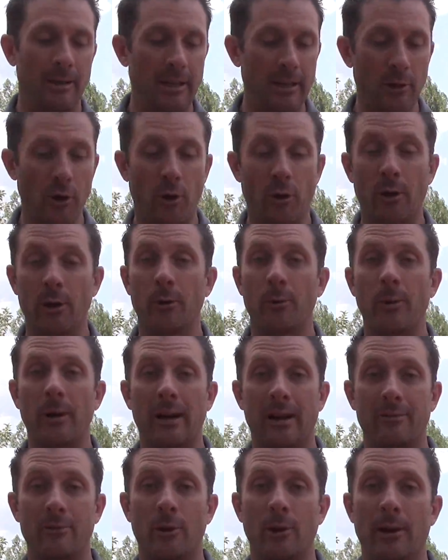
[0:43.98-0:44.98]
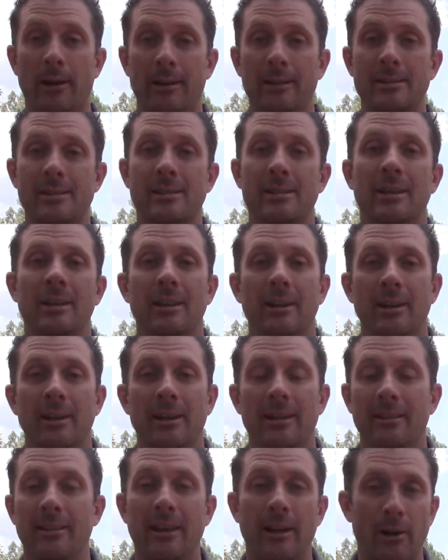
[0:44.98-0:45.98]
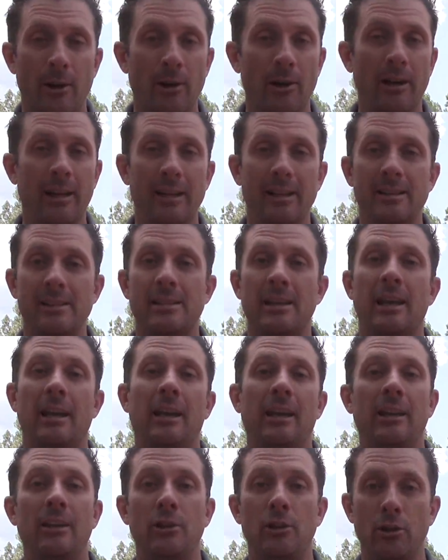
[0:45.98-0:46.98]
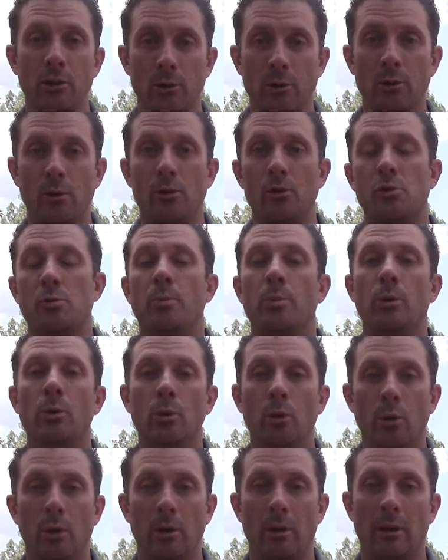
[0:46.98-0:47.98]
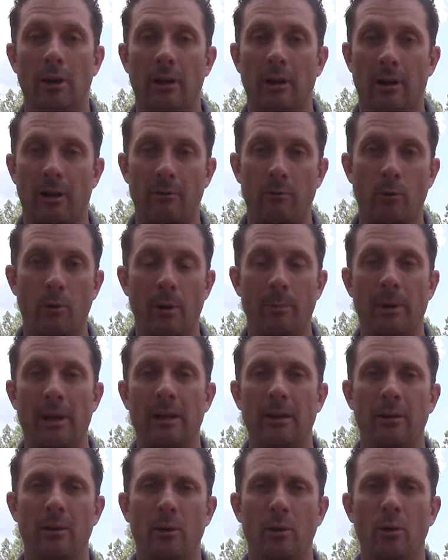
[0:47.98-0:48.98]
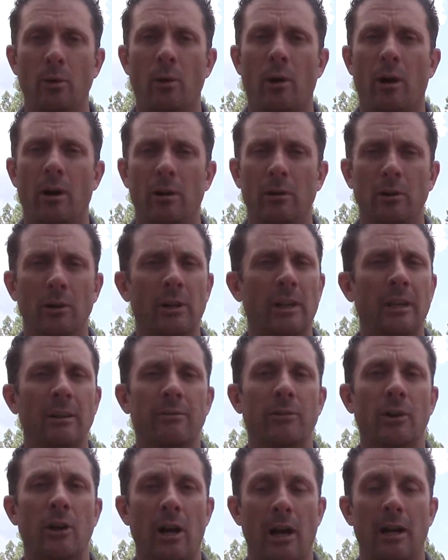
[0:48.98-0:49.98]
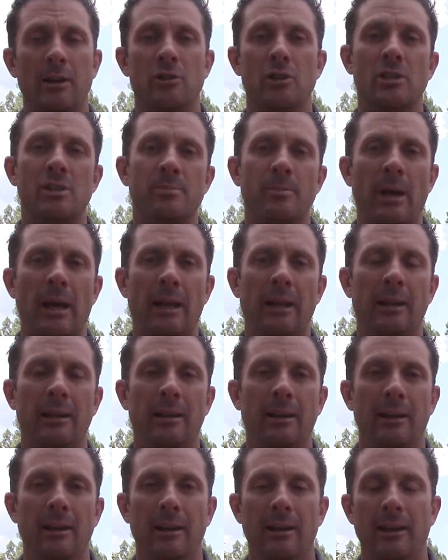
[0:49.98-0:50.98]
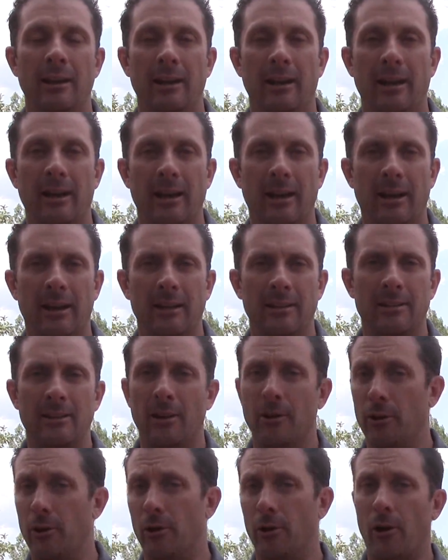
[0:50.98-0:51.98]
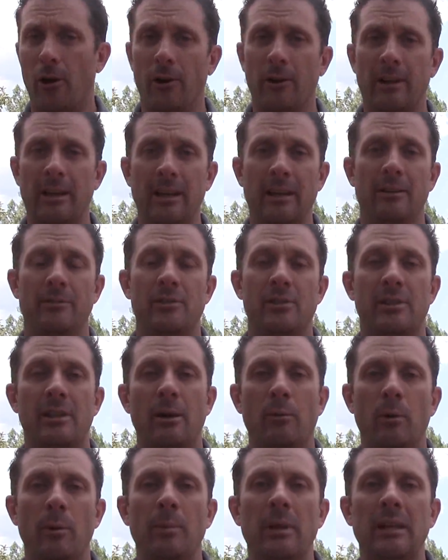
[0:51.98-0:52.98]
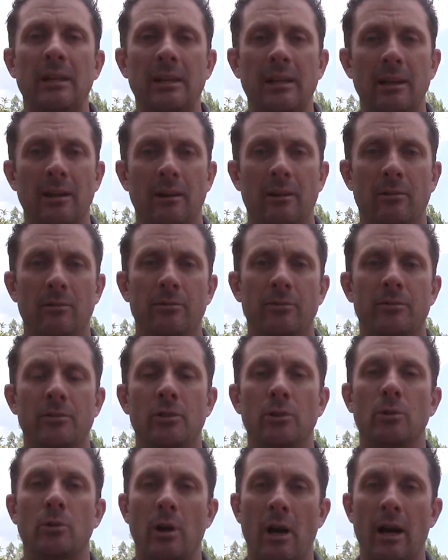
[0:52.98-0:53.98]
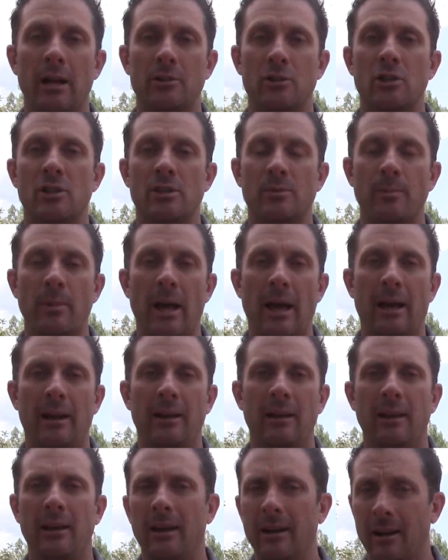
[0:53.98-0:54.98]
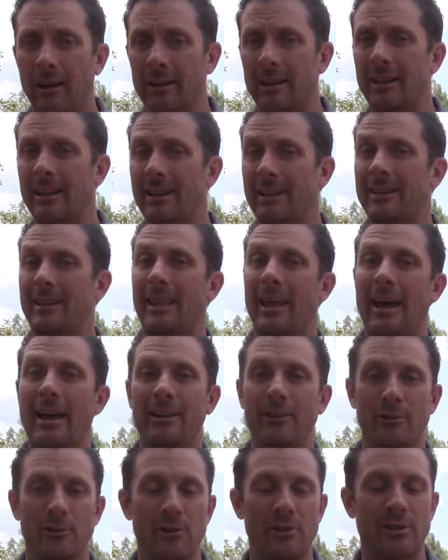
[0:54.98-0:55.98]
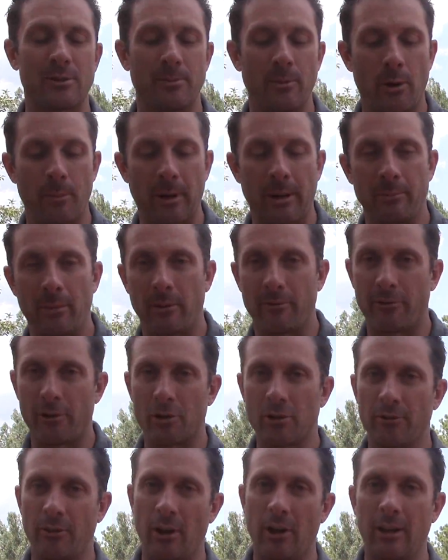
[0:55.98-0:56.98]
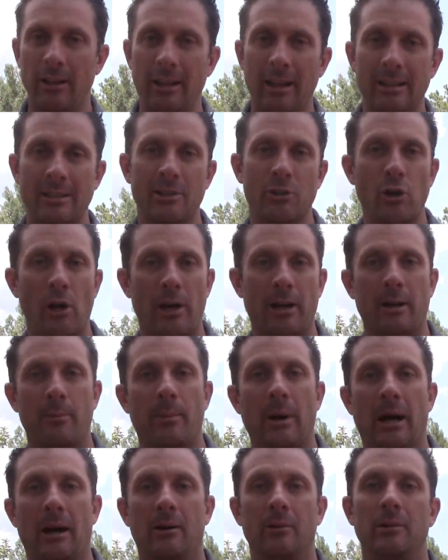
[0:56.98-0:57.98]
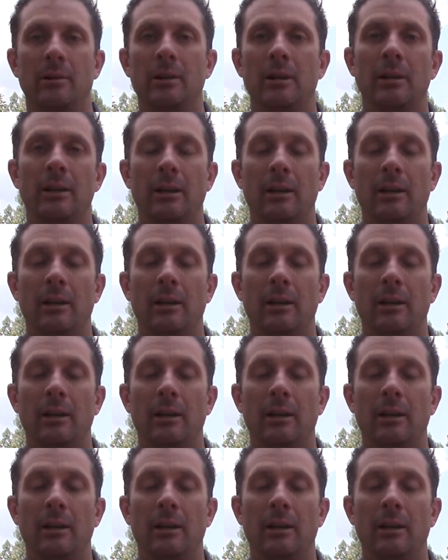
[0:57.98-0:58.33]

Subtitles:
ego or whatever else, there is a huge pool of women who are looking for conscious men. And there are gifts that women give to conscious men, and I'll get into that in just a moment. But first of all, I'd like to talk about